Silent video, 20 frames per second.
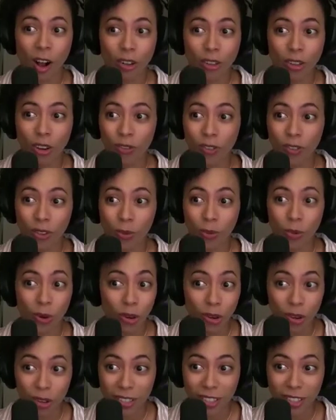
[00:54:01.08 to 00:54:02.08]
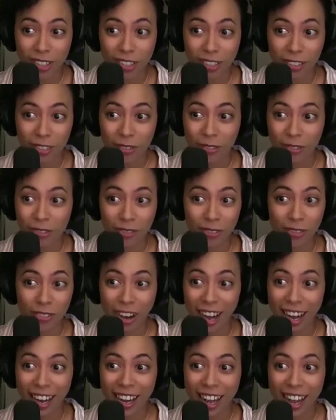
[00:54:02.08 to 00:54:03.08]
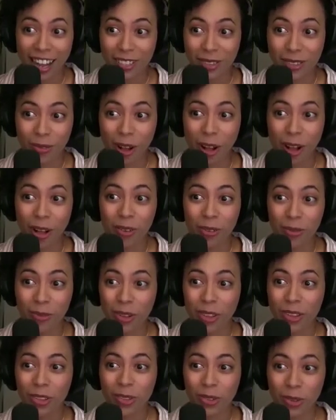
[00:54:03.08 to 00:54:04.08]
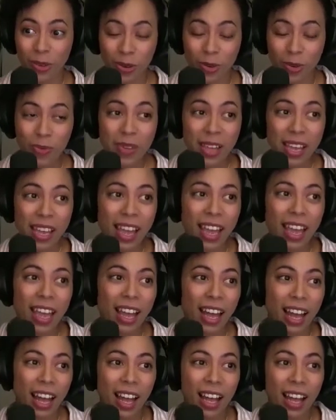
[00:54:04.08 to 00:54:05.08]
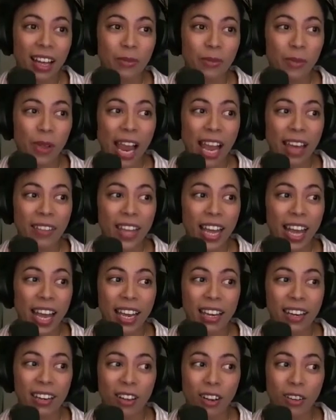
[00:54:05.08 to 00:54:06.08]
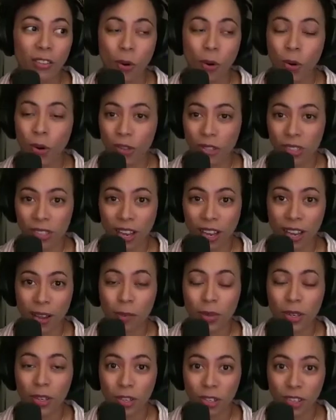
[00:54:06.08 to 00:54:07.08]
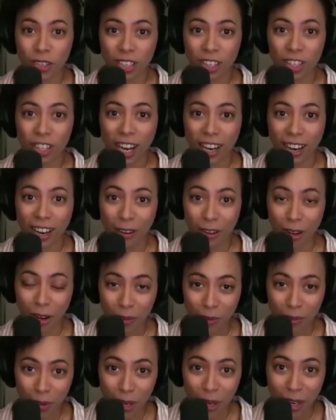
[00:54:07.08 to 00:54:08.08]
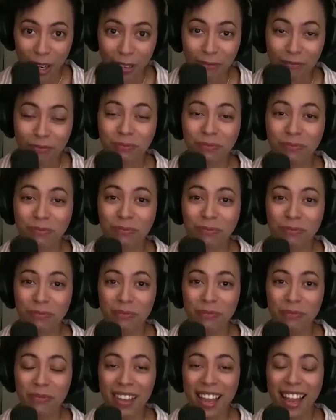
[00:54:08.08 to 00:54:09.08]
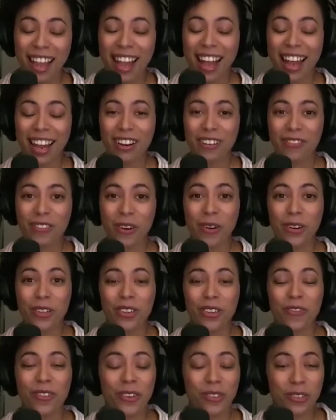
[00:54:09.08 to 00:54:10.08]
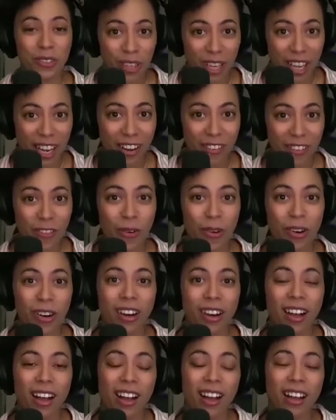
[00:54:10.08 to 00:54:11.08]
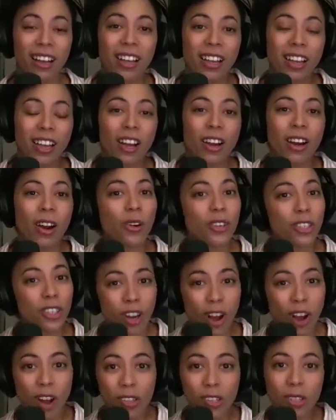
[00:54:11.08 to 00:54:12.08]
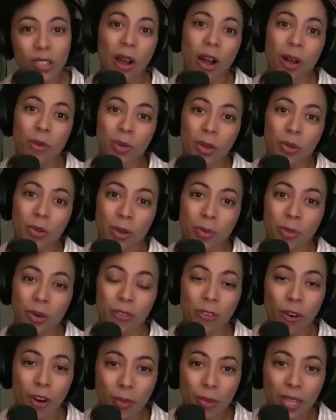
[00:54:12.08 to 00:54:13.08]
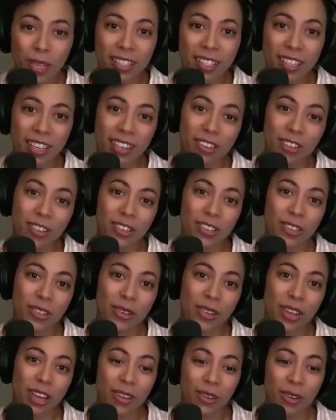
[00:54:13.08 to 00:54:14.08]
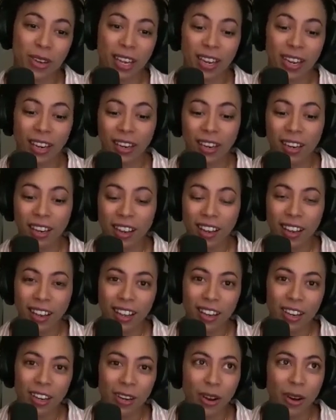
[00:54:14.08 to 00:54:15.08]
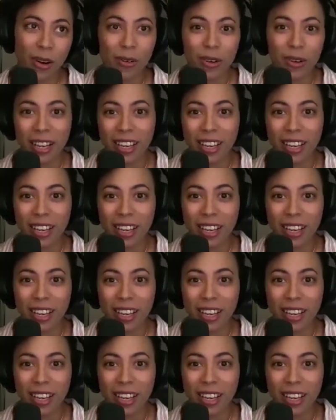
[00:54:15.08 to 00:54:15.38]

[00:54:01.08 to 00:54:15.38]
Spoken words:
over the world, right, as well with Zoom. And then, of course, be sure to check out her book. And of course, if you're looking for a coach to also help you with performance skills so that you can, for